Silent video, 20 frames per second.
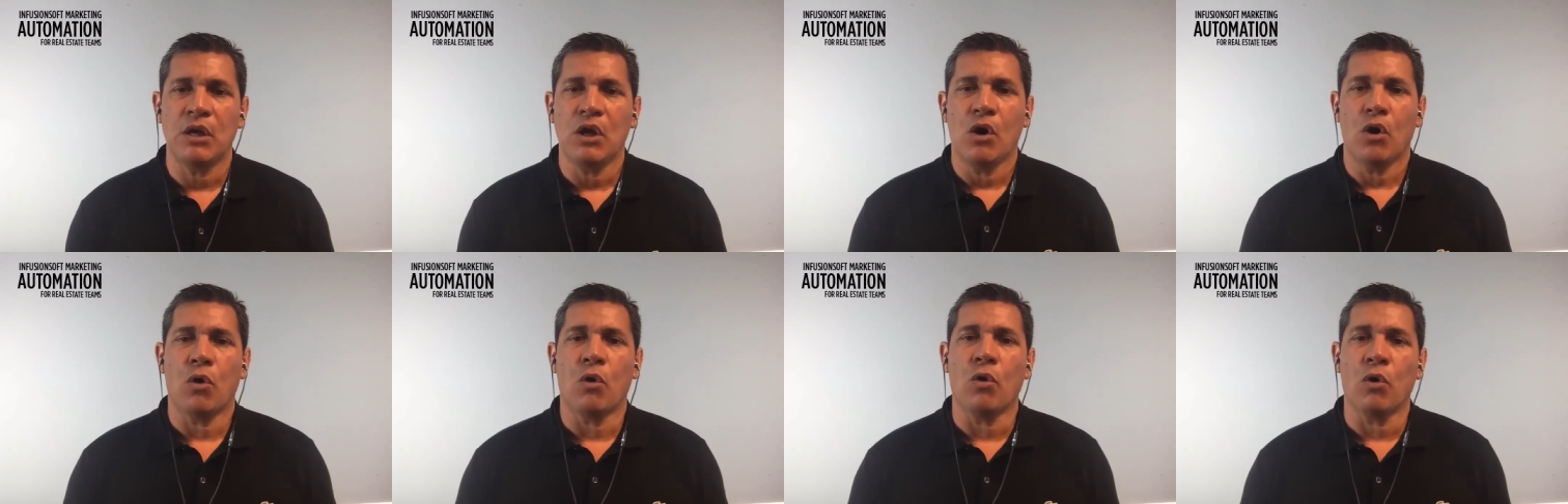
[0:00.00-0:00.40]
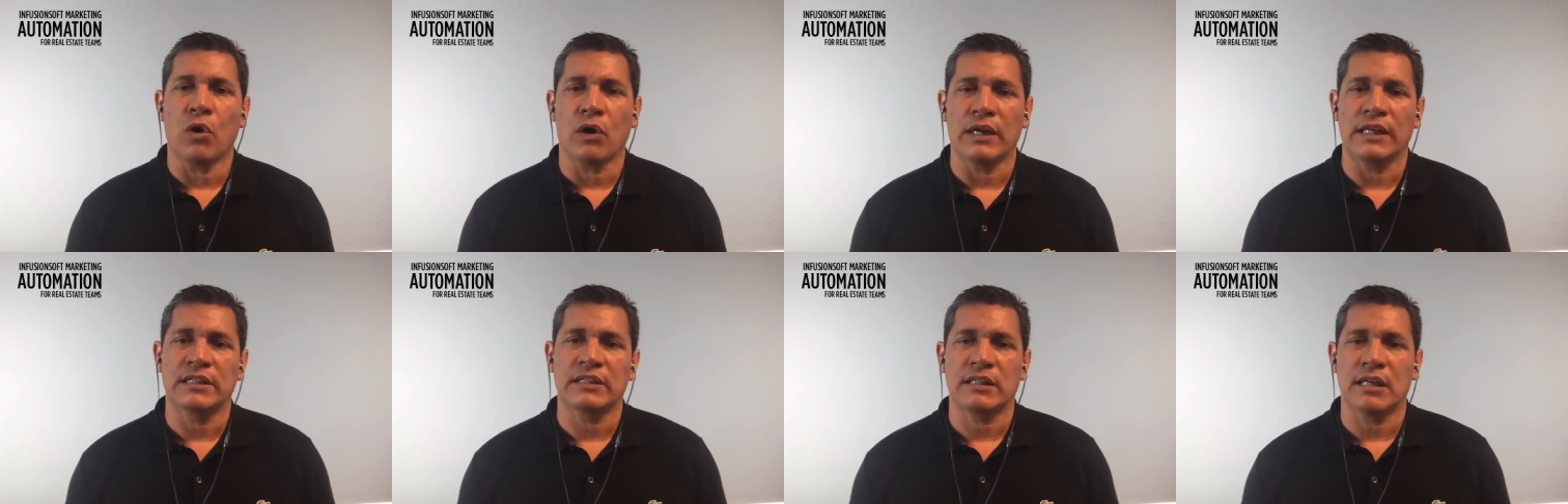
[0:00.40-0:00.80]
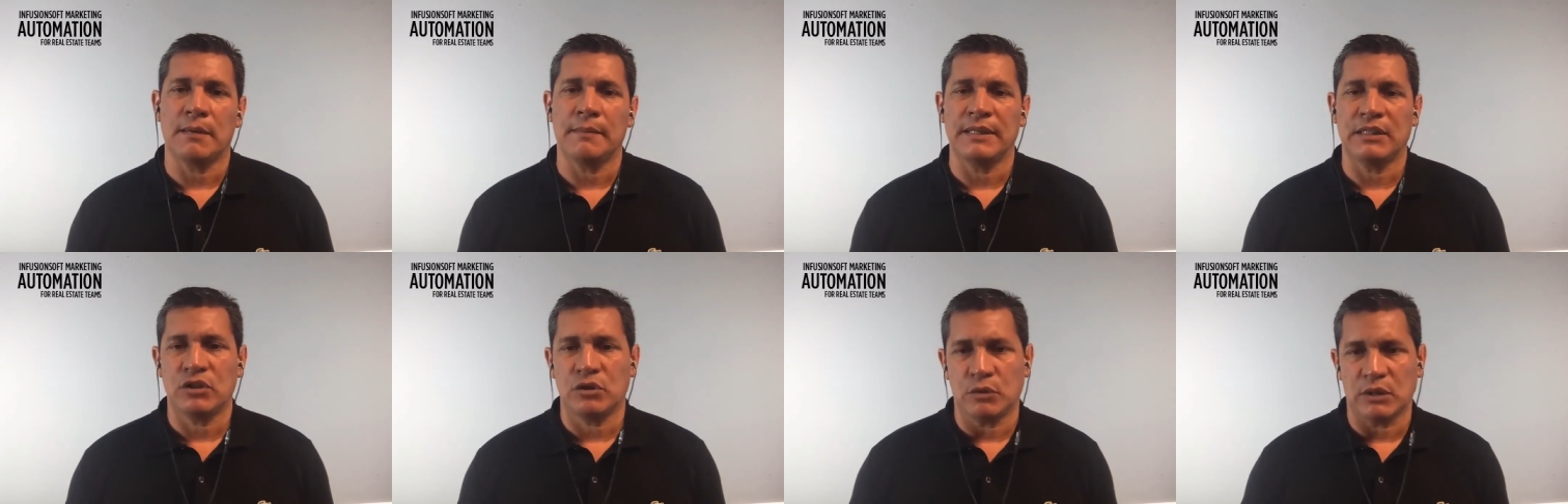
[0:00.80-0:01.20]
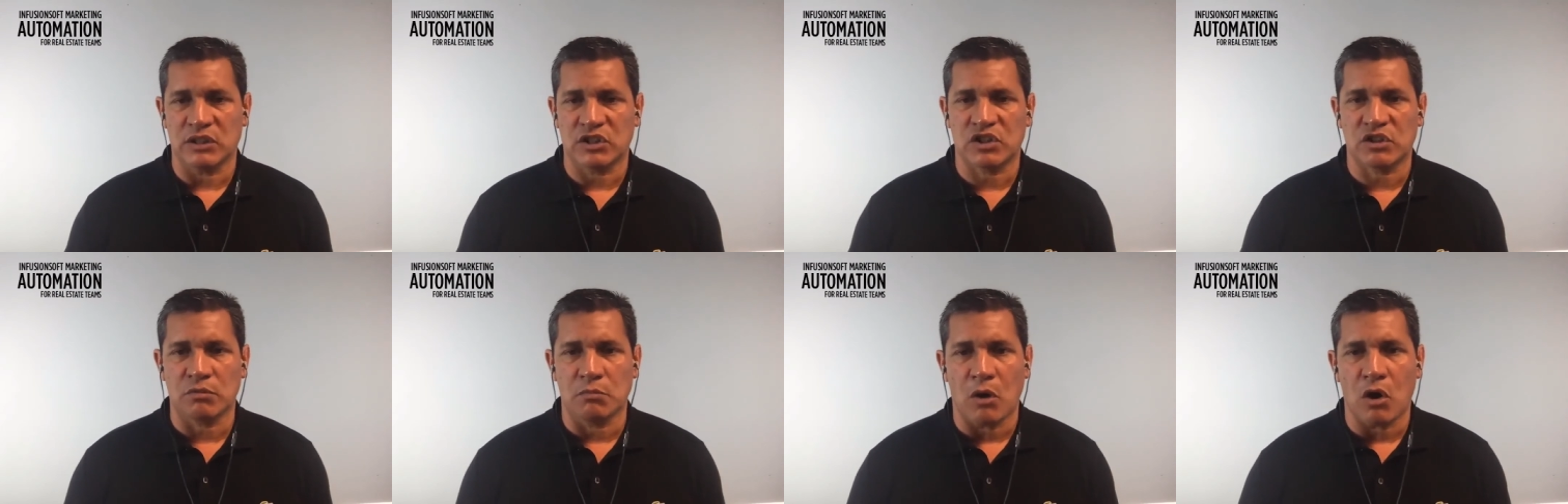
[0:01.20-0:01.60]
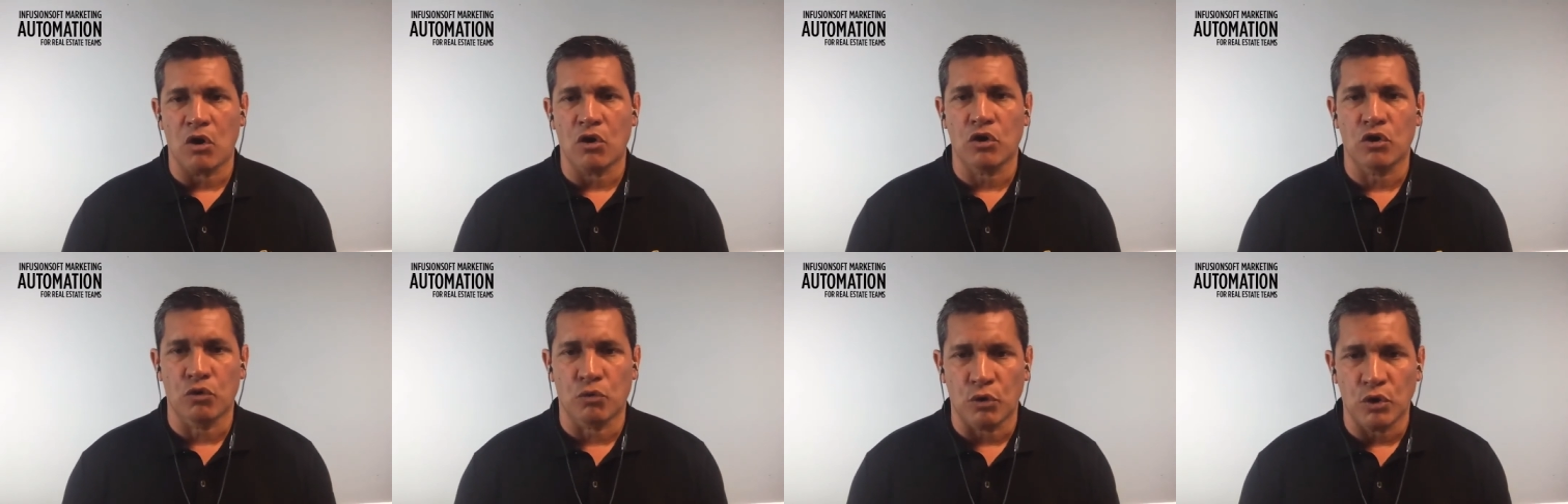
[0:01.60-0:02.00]
or it's coming to a small
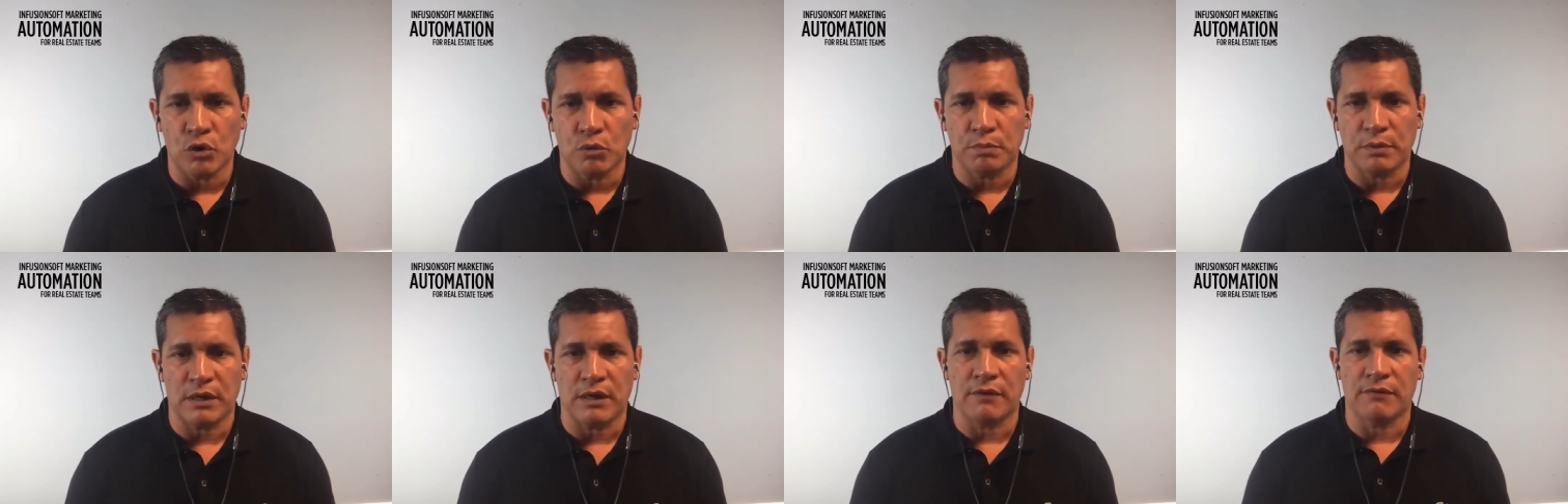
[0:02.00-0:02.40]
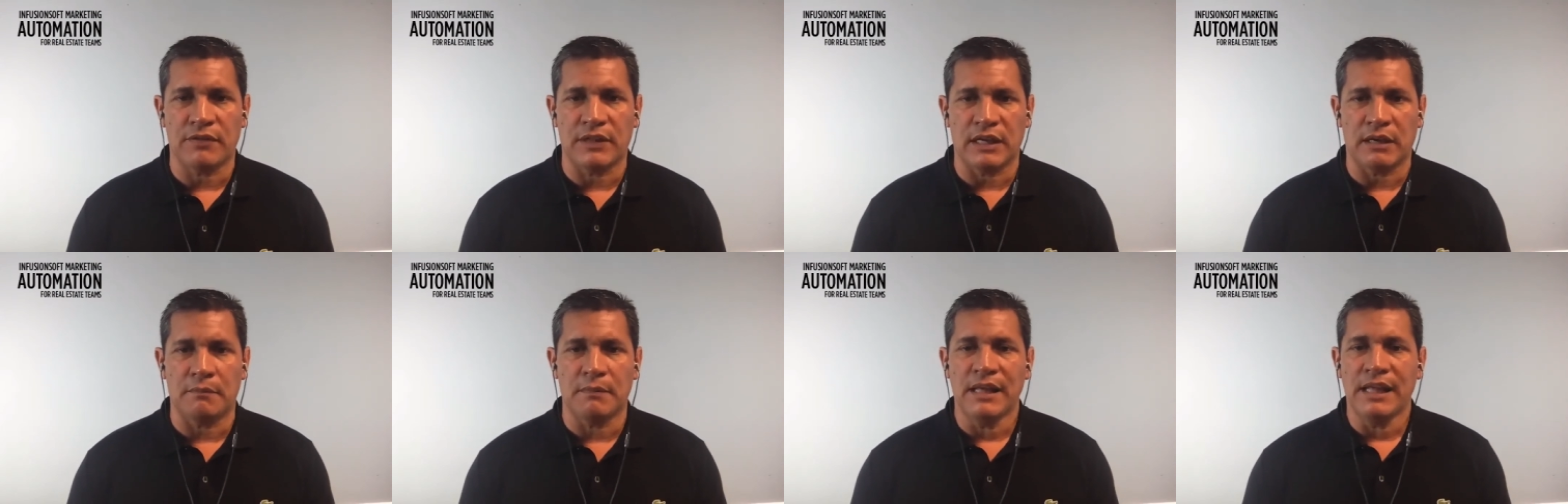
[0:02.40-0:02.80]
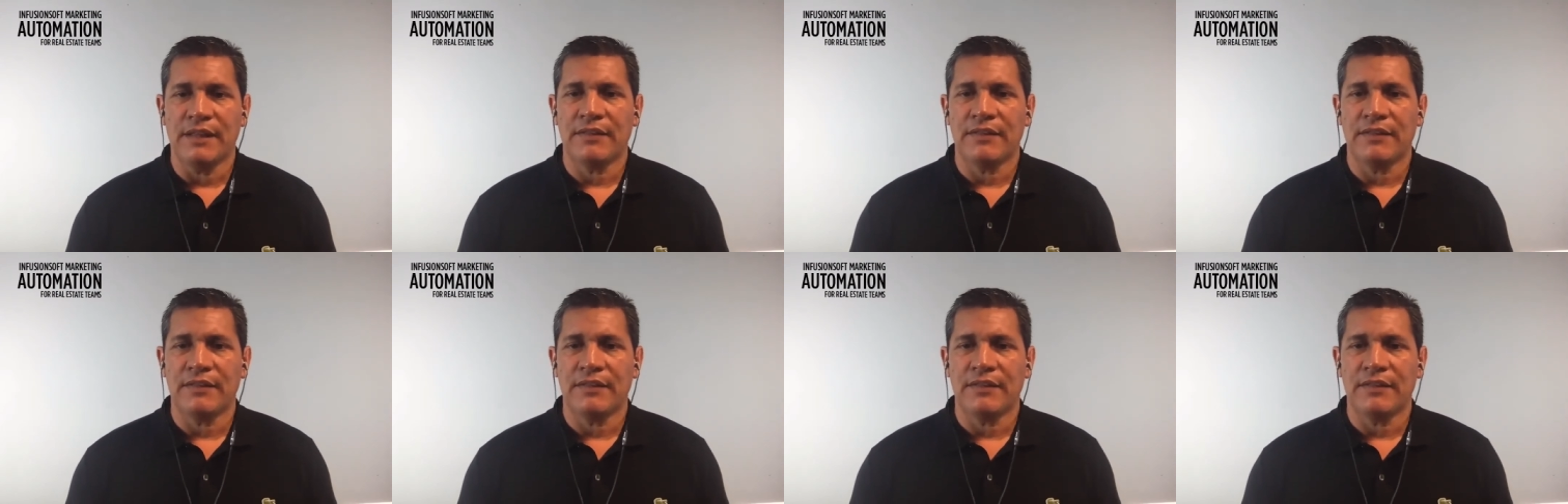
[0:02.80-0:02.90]
group of them